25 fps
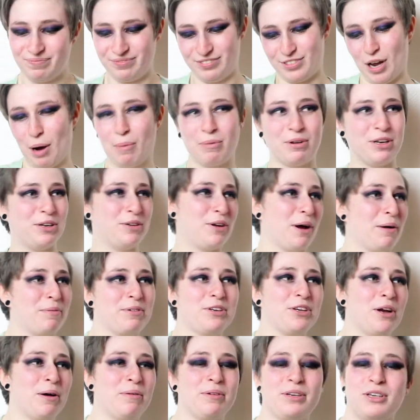
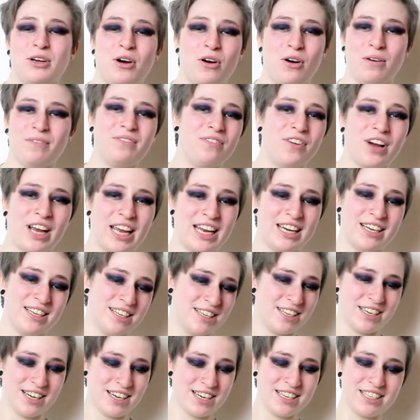
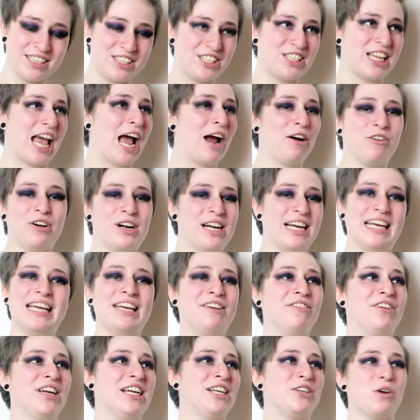
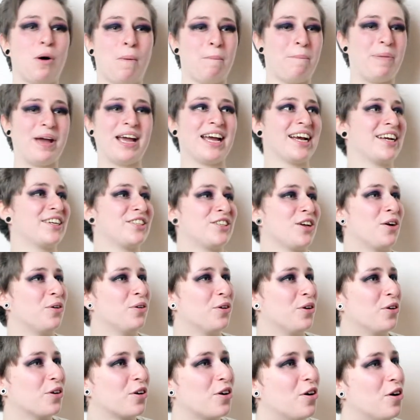
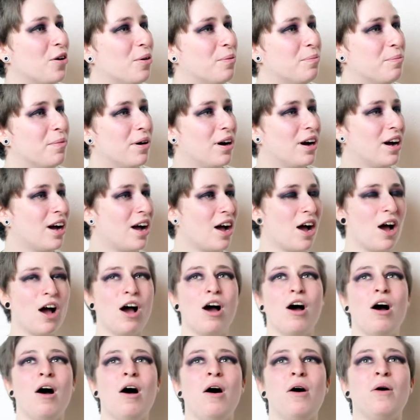www.fucking.sarahlevy.pixo.com. That's what it was.
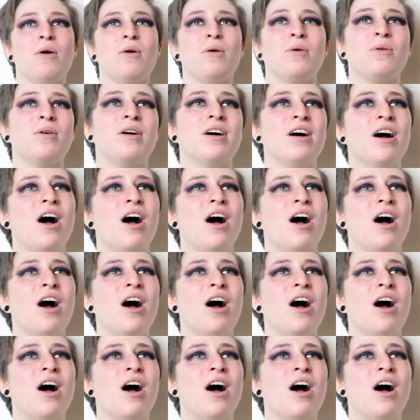Yeah. Oh,